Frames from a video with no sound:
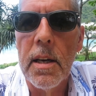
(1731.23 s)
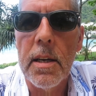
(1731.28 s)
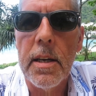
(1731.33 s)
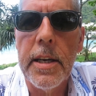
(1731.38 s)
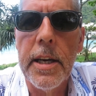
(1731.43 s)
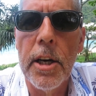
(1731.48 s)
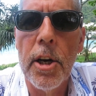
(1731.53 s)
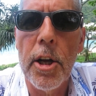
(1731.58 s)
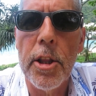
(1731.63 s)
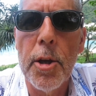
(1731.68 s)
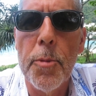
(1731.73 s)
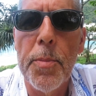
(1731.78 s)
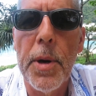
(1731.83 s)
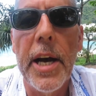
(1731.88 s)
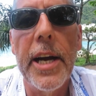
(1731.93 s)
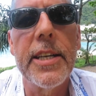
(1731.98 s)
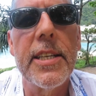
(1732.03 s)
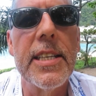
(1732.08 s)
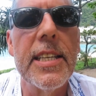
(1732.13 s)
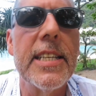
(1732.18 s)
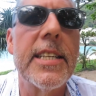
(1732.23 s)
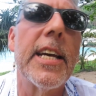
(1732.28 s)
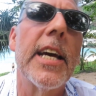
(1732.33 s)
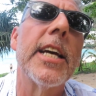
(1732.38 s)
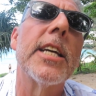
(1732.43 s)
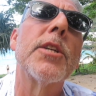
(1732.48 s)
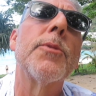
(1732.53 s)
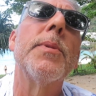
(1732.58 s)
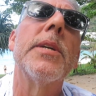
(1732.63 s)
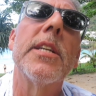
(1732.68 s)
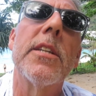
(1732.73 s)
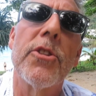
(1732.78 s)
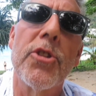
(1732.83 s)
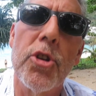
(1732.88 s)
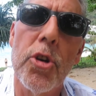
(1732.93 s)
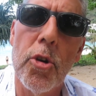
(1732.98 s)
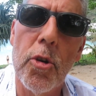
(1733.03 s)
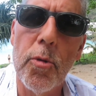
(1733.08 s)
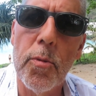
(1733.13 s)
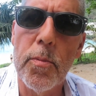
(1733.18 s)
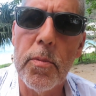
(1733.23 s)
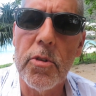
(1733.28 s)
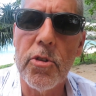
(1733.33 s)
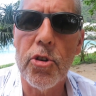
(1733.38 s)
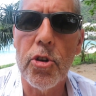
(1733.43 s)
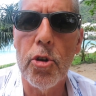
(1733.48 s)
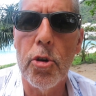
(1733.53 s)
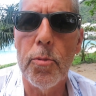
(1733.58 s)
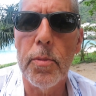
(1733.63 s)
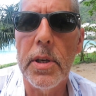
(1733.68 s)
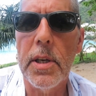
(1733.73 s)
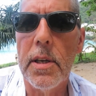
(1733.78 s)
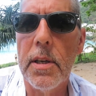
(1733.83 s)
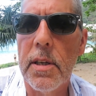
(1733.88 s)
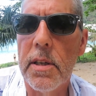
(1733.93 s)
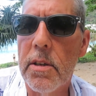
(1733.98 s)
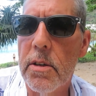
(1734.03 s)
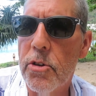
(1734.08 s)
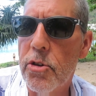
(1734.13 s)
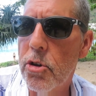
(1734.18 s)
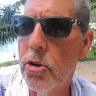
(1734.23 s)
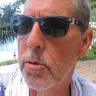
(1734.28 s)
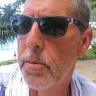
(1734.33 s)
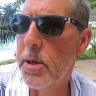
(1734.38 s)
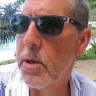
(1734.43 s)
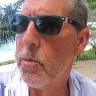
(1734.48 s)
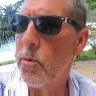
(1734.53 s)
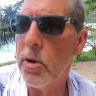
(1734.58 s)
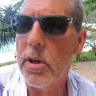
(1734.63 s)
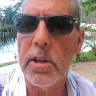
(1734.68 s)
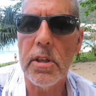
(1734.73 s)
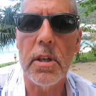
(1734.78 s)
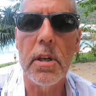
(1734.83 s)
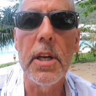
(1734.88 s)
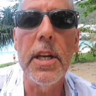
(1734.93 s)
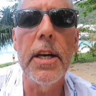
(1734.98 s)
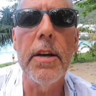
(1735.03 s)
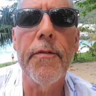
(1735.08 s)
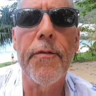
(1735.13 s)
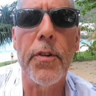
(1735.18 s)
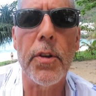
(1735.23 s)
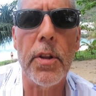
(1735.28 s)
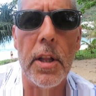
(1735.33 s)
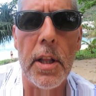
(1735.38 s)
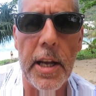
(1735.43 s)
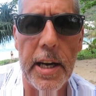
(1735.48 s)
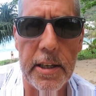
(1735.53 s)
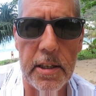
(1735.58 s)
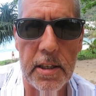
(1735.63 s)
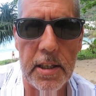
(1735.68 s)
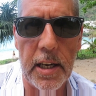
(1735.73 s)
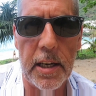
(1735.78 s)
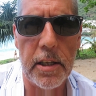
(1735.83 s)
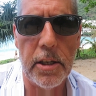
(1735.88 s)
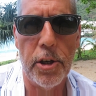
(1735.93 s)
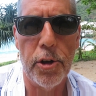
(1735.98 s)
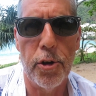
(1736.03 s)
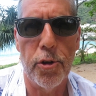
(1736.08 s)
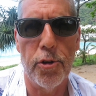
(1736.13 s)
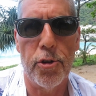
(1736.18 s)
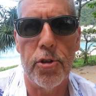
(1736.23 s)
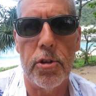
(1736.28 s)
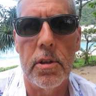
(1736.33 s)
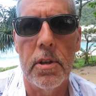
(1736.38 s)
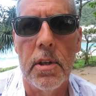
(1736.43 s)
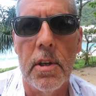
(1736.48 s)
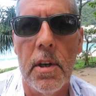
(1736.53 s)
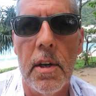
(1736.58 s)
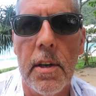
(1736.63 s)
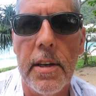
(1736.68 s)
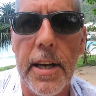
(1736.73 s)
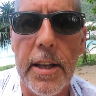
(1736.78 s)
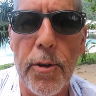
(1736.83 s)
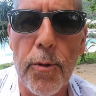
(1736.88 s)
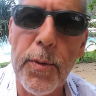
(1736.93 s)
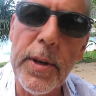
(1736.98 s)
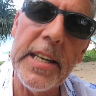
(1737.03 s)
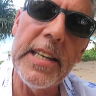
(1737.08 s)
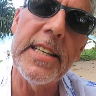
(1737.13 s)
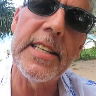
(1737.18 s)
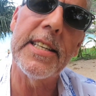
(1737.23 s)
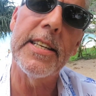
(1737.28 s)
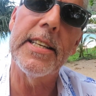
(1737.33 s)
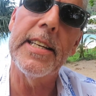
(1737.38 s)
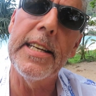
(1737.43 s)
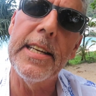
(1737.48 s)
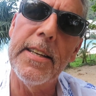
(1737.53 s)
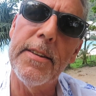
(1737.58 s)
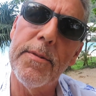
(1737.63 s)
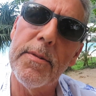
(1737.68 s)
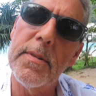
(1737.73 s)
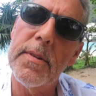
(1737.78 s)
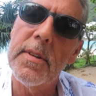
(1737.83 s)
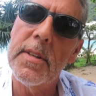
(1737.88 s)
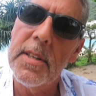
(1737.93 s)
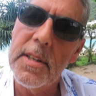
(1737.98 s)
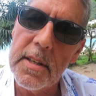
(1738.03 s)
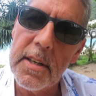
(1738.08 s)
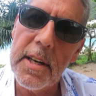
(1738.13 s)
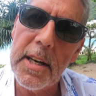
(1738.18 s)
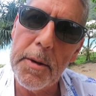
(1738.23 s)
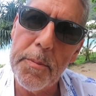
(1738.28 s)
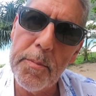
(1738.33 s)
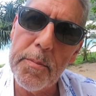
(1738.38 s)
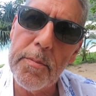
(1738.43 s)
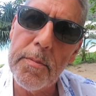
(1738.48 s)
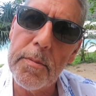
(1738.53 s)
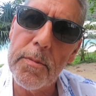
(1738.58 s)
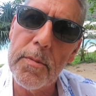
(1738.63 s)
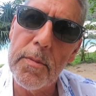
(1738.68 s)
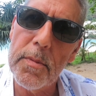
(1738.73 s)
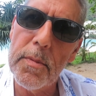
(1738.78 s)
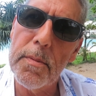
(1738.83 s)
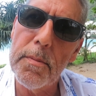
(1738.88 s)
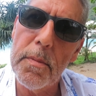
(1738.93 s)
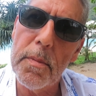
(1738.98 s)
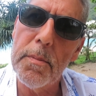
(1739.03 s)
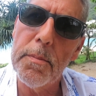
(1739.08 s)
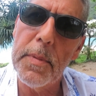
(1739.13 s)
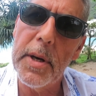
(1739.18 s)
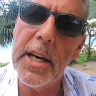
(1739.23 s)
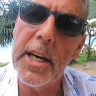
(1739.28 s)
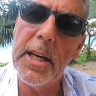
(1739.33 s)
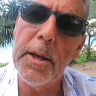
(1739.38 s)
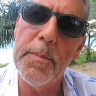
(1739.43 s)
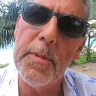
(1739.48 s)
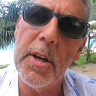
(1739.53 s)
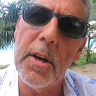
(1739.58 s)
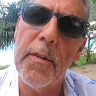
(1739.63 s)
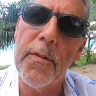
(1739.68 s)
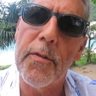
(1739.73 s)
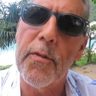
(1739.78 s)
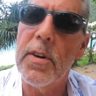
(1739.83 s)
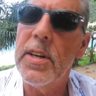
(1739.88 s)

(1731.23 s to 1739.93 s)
get on the bikes, and he takes me to show me where he's lived for the last 10 years. Now the reason I met him there